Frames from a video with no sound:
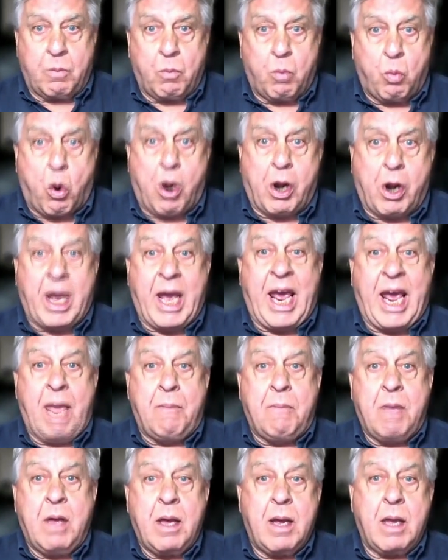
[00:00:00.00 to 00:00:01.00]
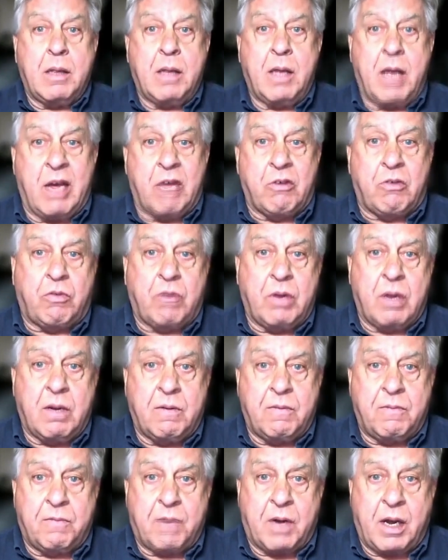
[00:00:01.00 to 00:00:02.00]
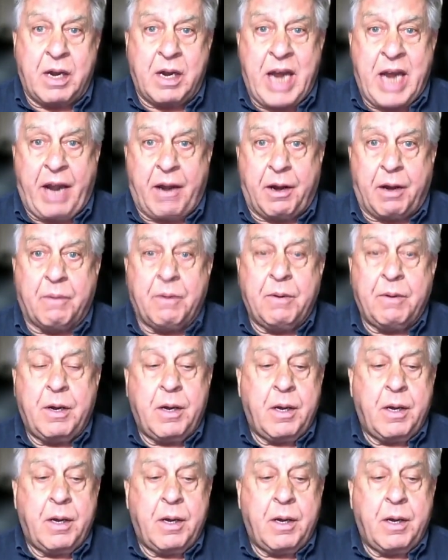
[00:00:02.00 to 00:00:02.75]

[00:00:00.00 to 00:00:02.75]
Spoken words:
war game in the history of NATO.